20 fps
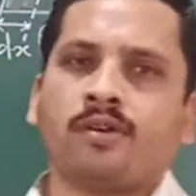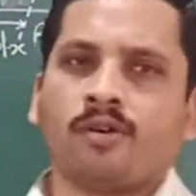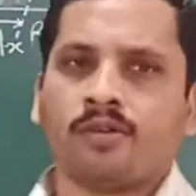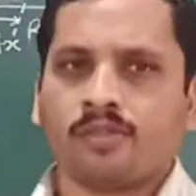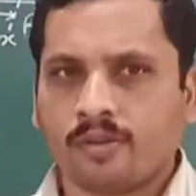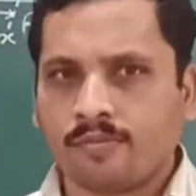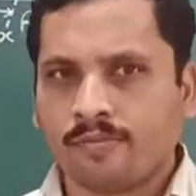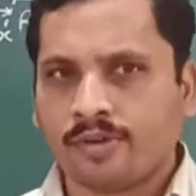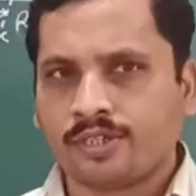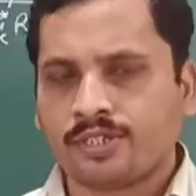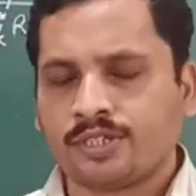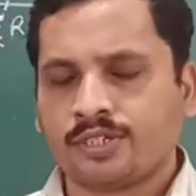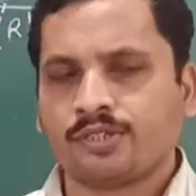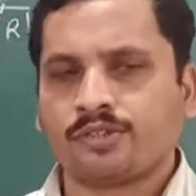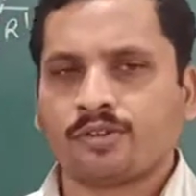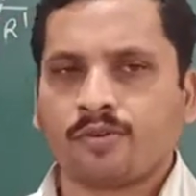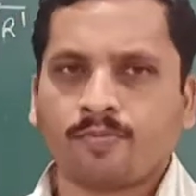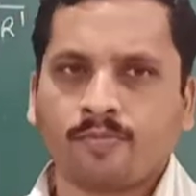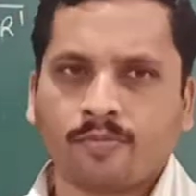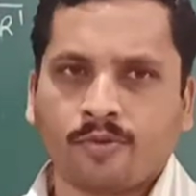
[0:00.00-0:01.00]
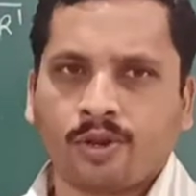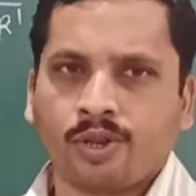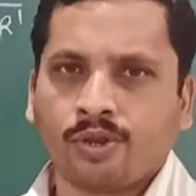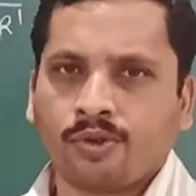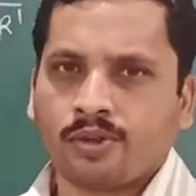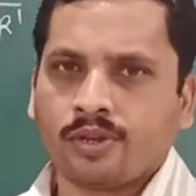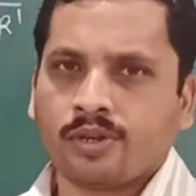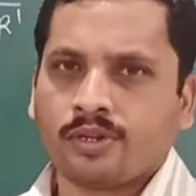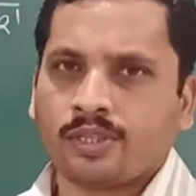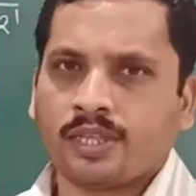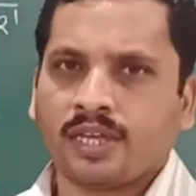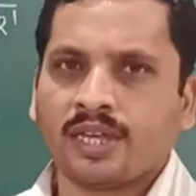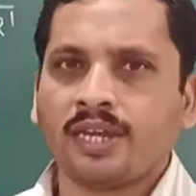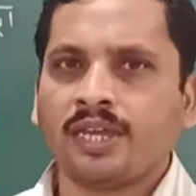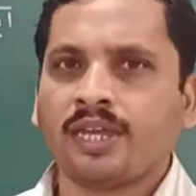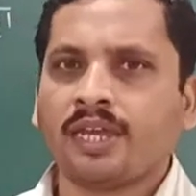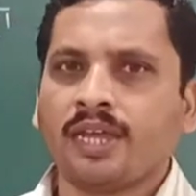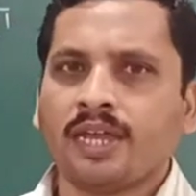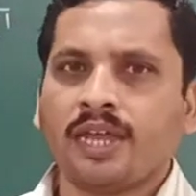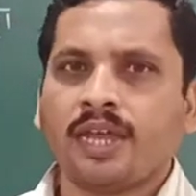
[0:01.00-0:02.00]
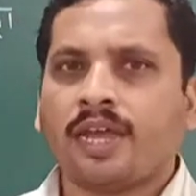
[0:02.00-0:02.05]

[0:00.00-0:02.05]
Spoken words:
on the basis of molecular theory,